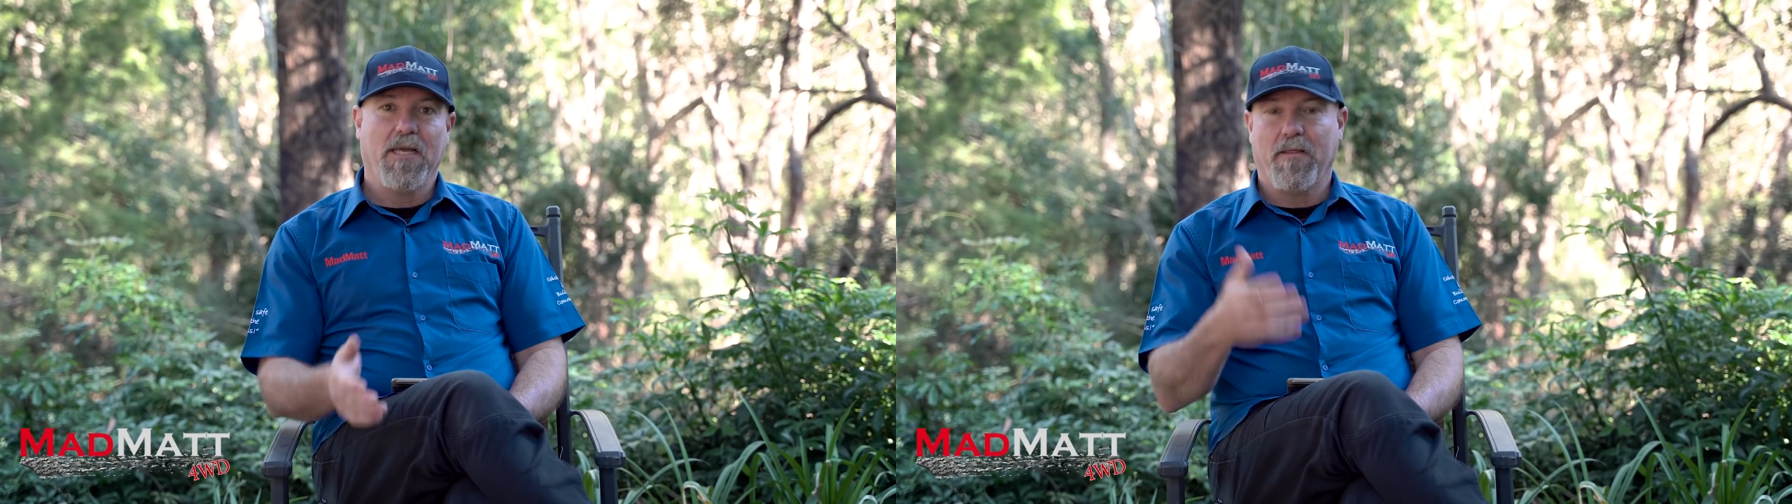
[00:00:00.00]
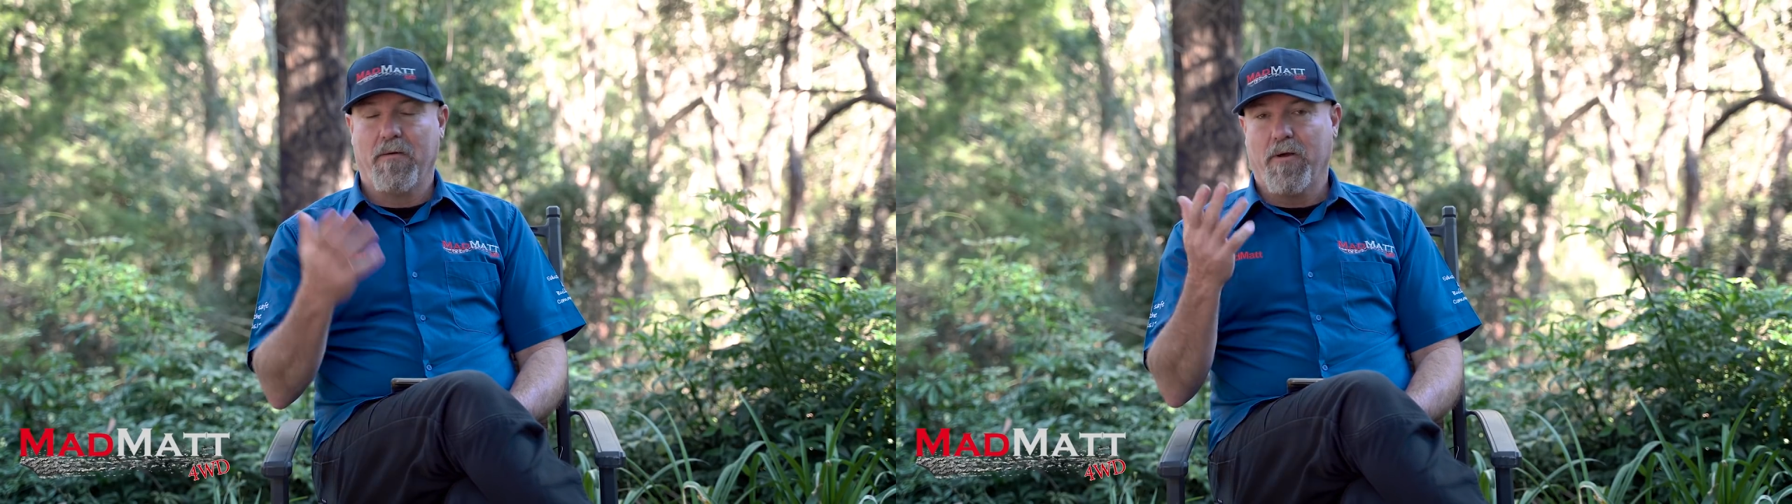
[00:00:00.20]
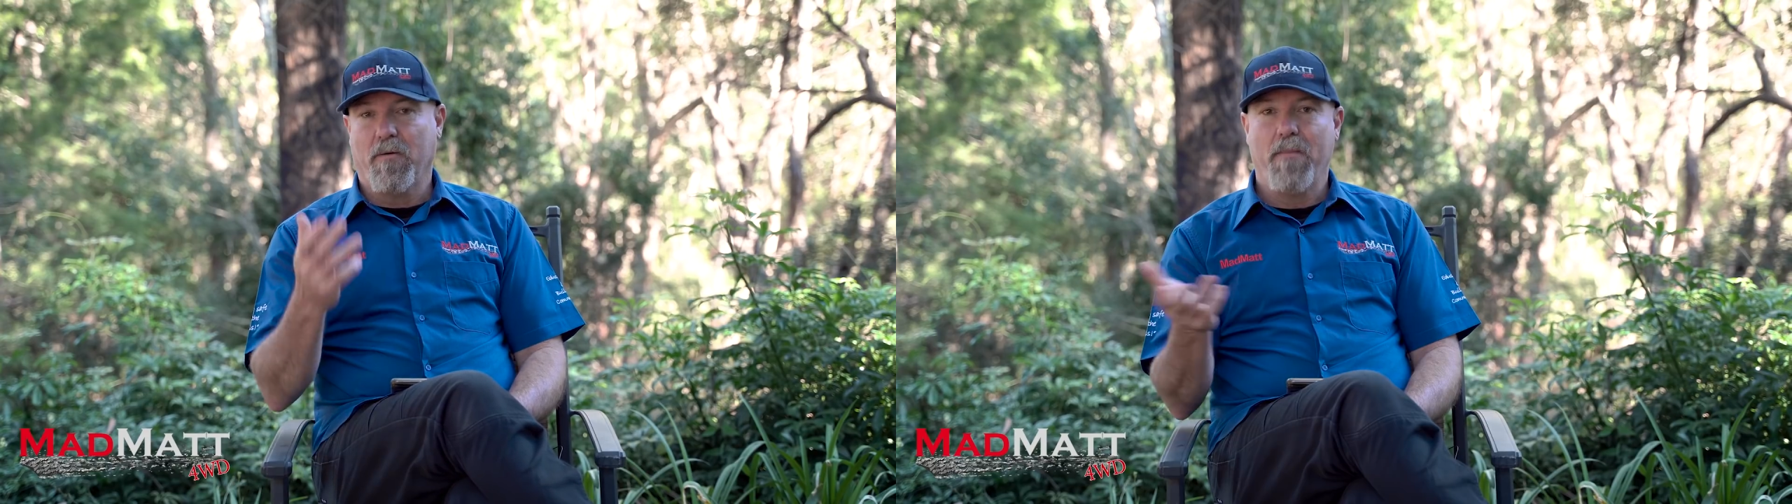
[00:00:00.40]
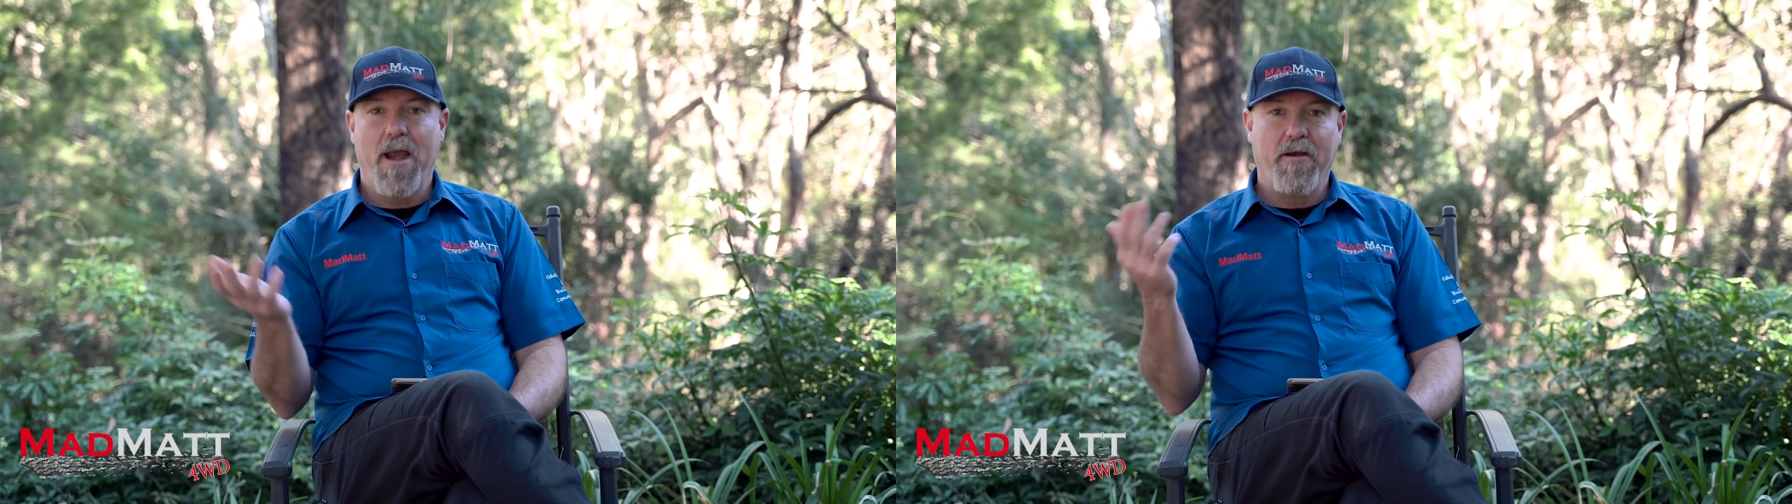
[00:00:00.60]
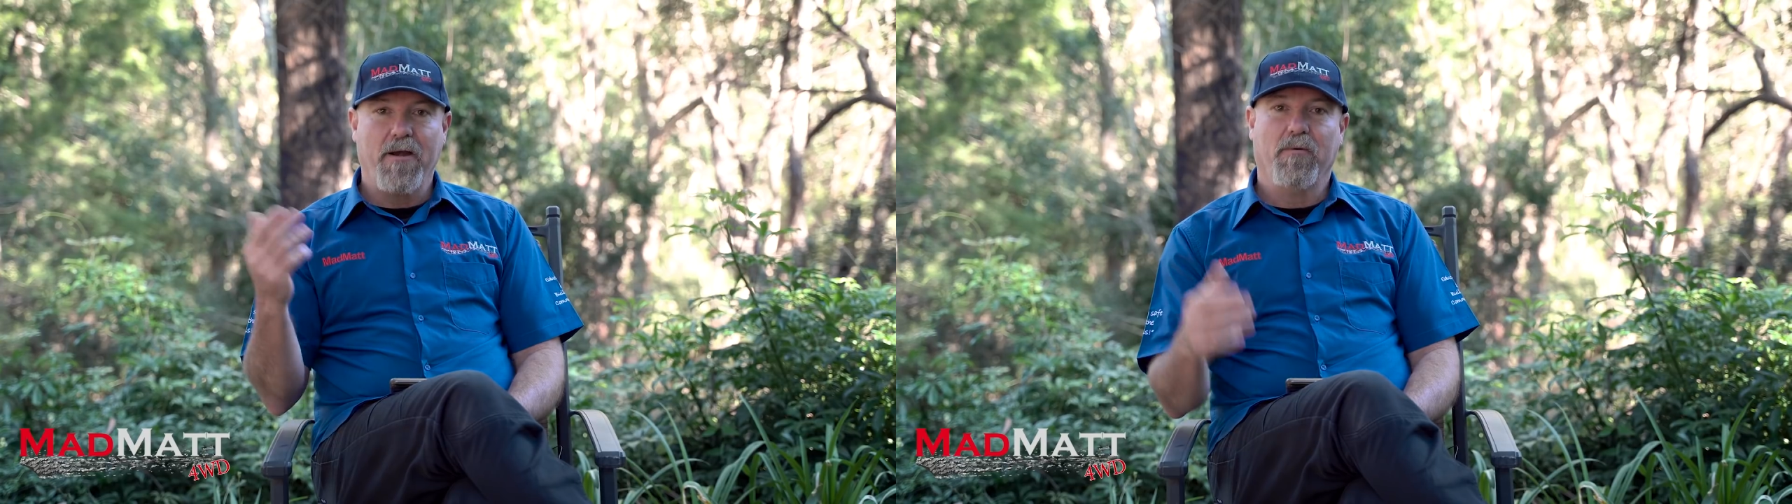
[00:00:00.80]
and then we got
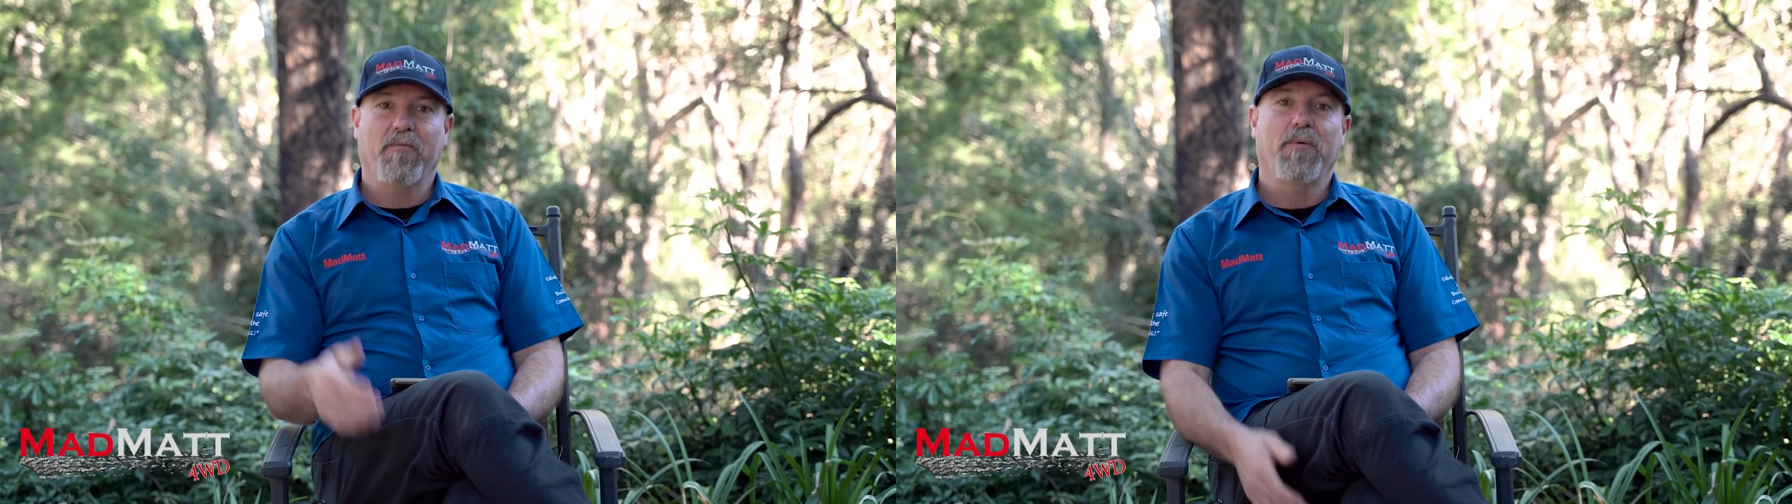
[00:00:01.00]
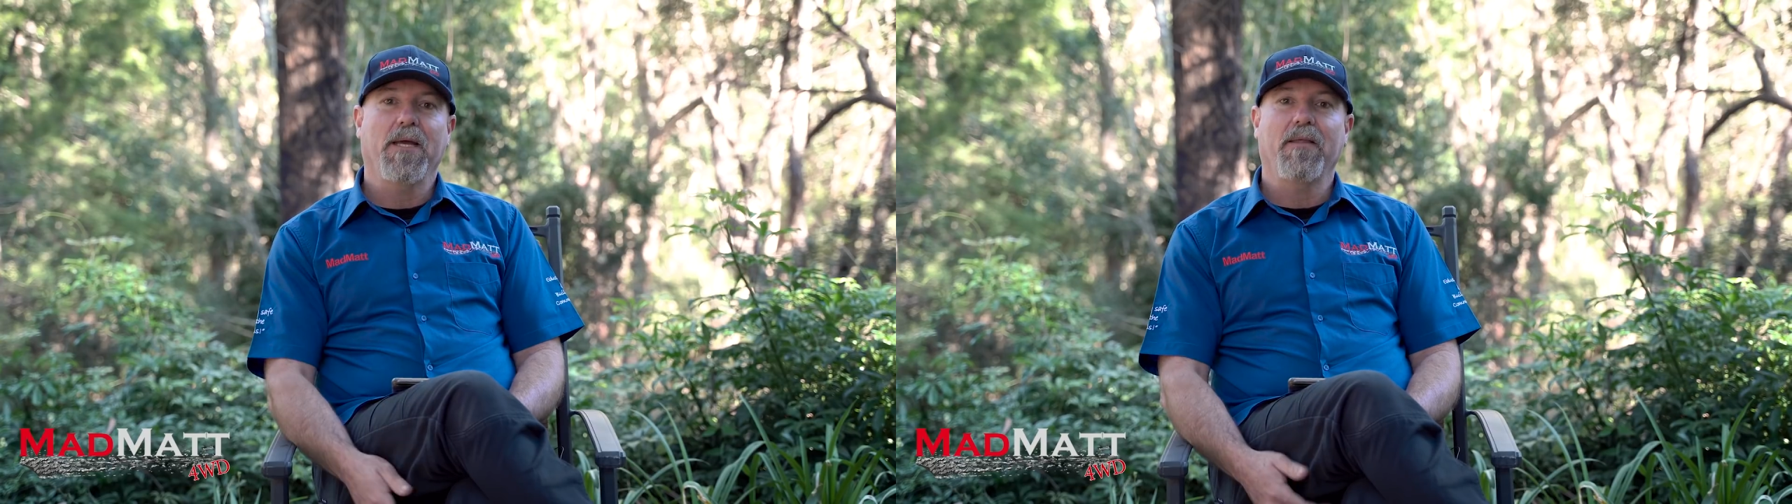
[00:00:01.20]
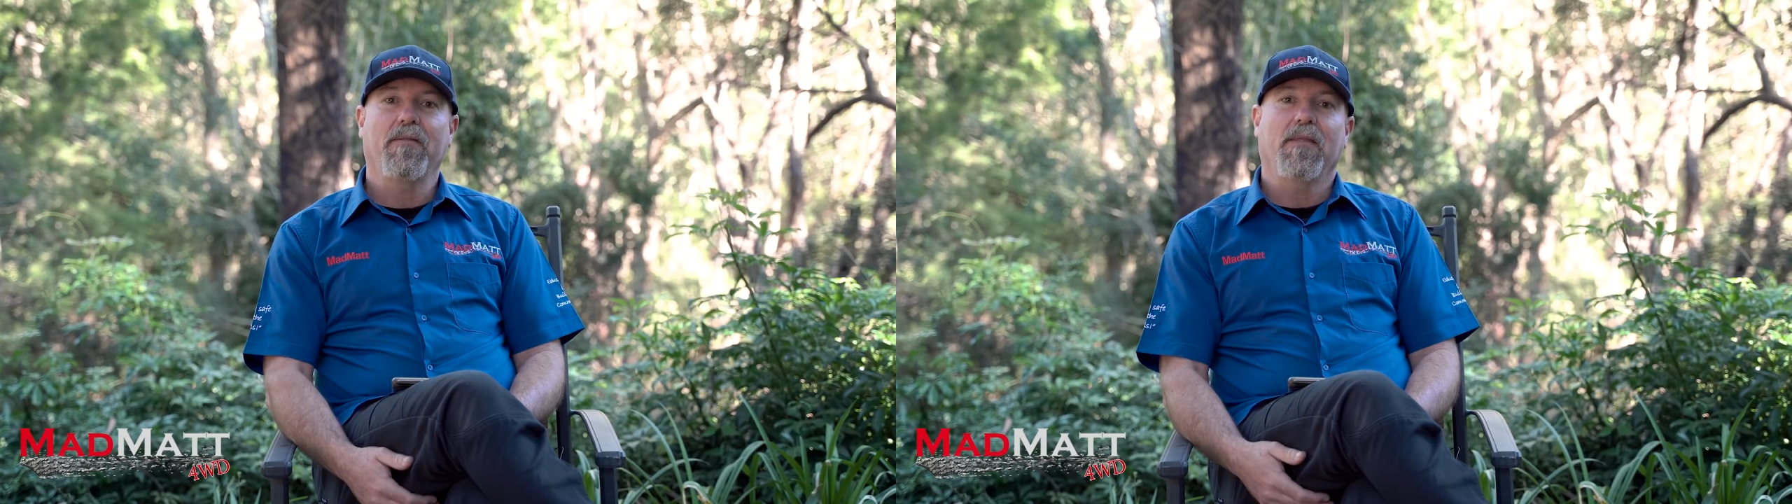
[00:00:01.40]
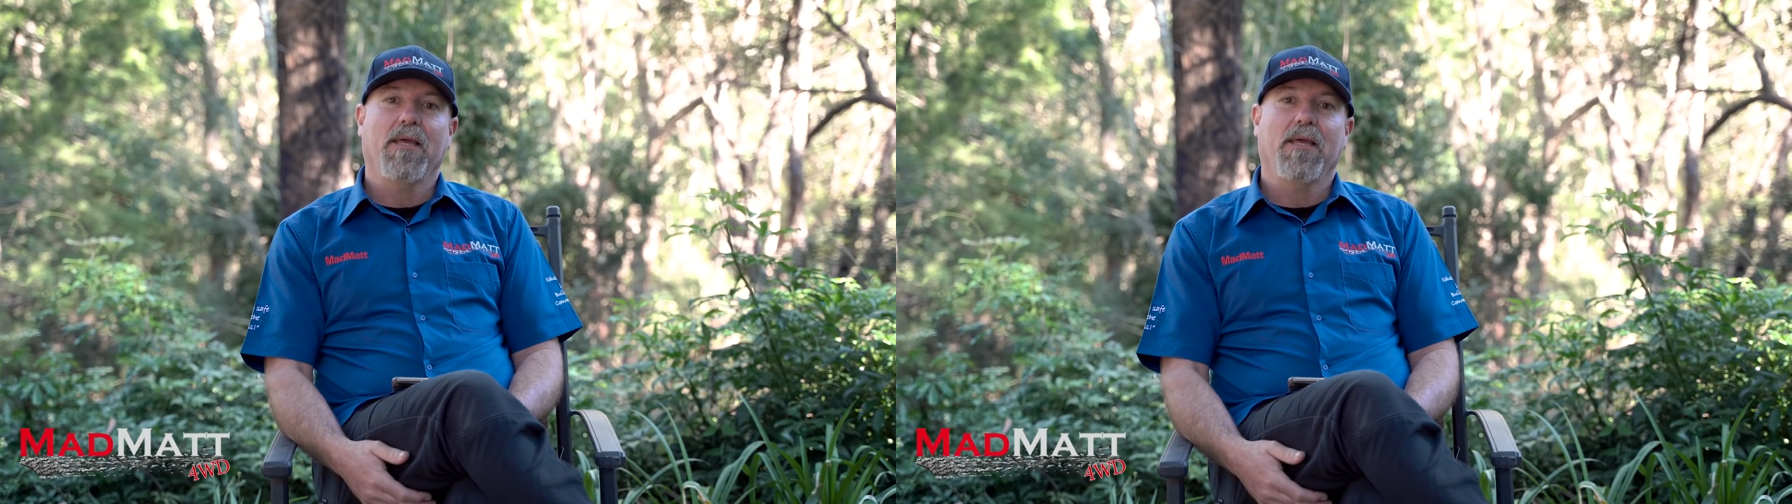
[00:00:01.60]
married, and we've been